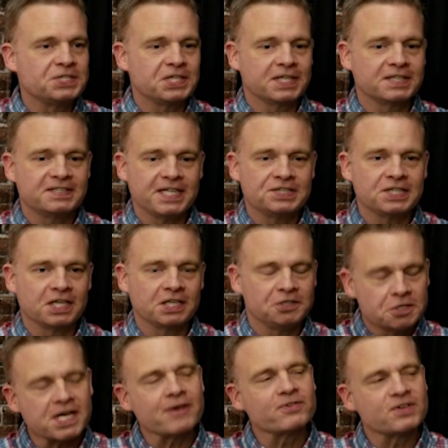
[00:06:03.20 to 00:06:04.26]
and teaching. And
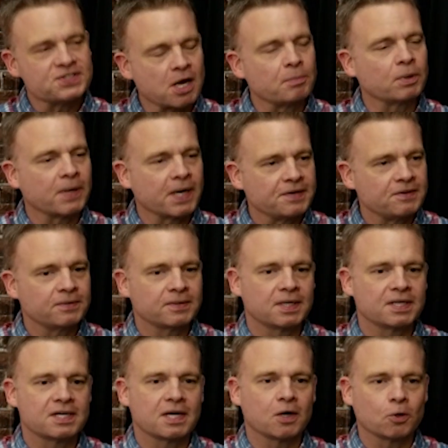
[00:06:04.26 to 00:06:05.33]
usually every summer I do
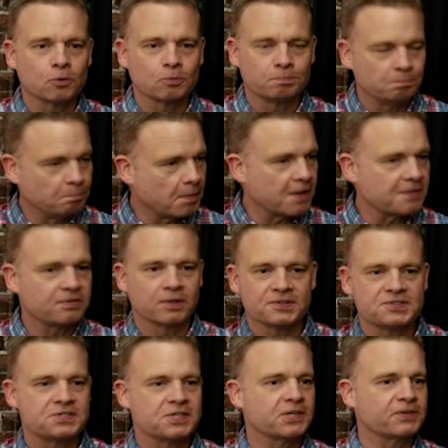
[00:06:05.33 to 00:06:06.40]
a whole
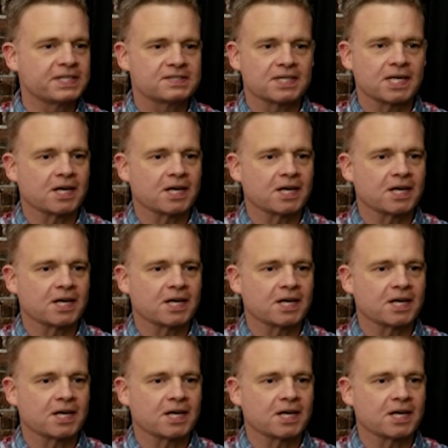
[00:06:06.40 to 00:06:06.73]
month-long series.